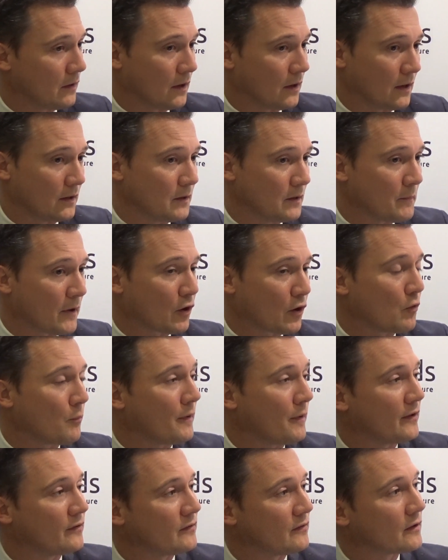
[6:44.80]
and the
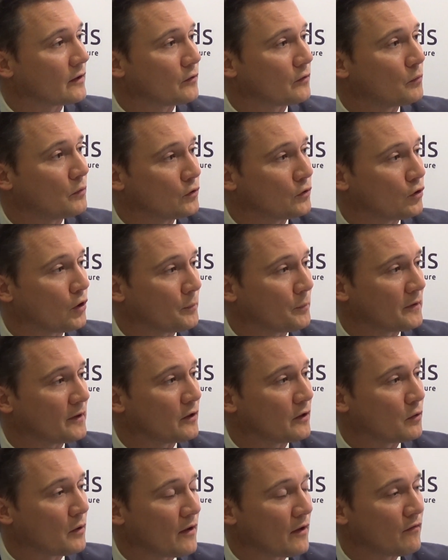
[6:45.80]
microplastic is one topic that
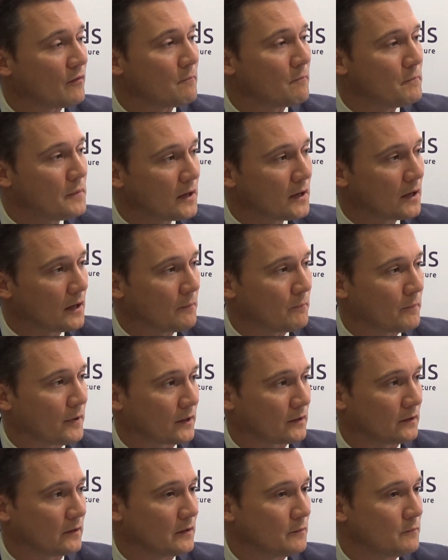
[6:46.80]
will have a big
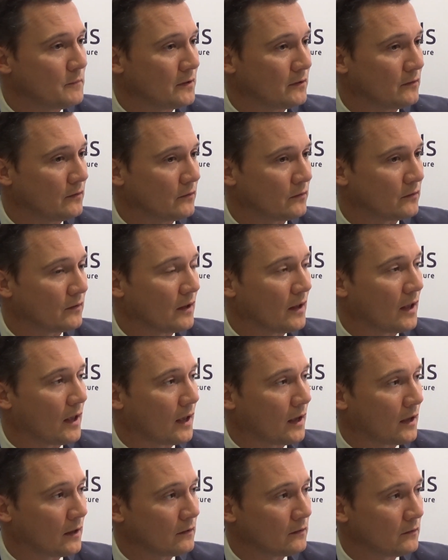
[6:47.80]
impact in the business.
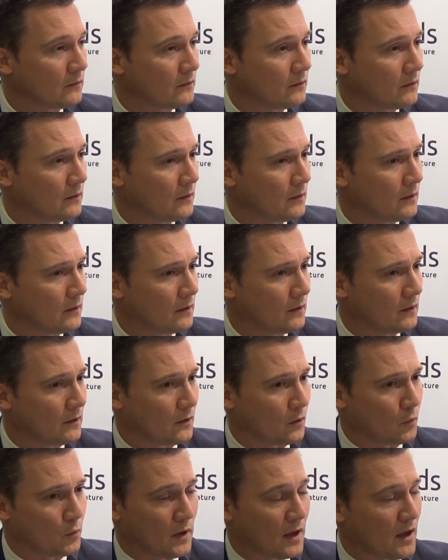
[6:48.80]
And
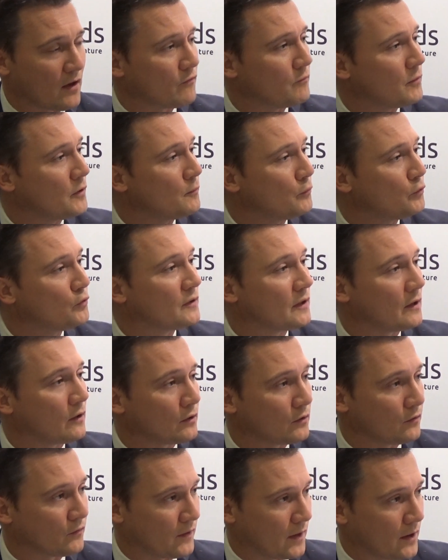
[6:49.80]
we have been put a
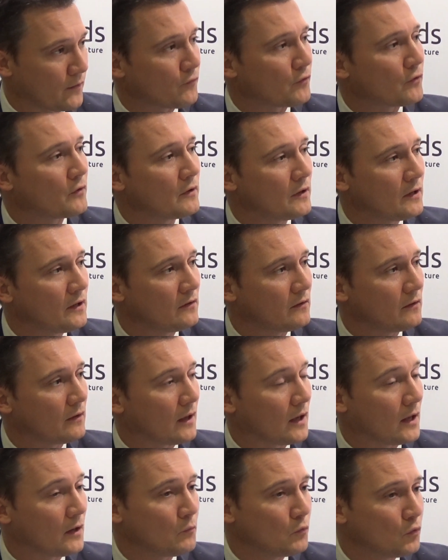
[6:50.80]
lot of effort on it,
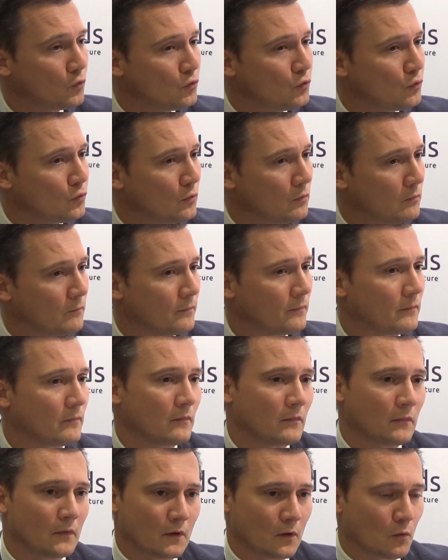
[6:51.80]
and we'll do
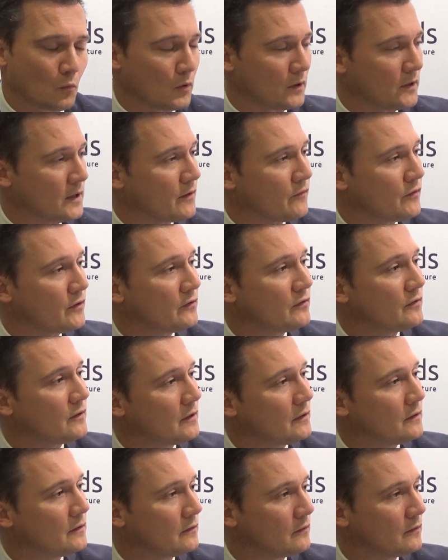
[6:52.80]
whatever is
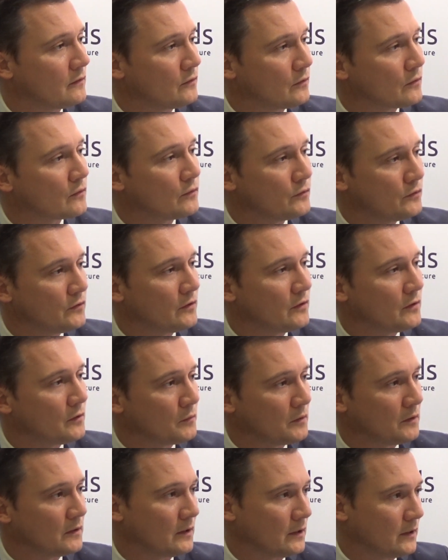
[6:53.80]
needed to continue
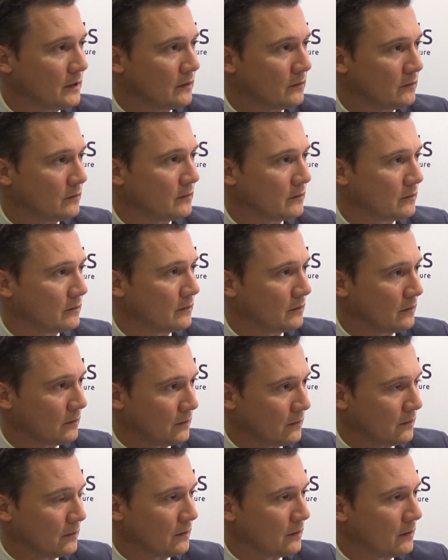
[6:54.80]
in the lead
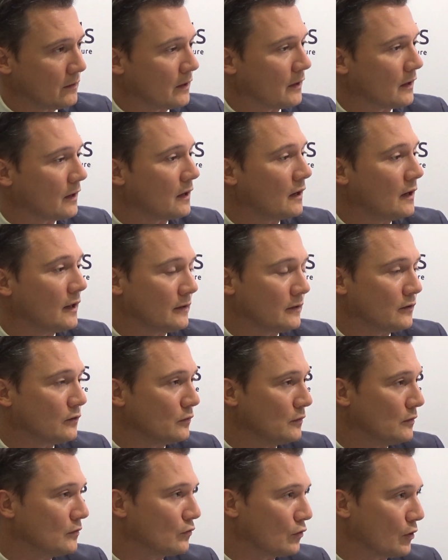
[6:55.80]
related to
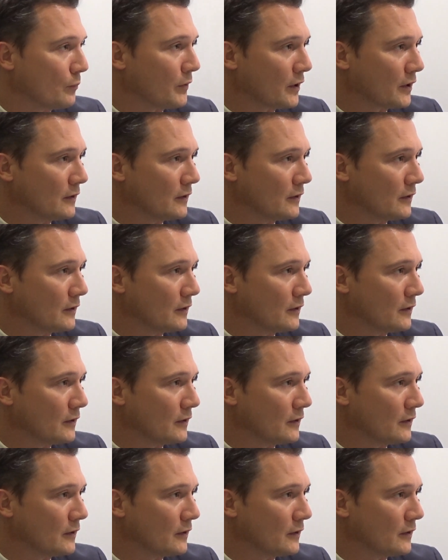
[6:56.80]
this topic.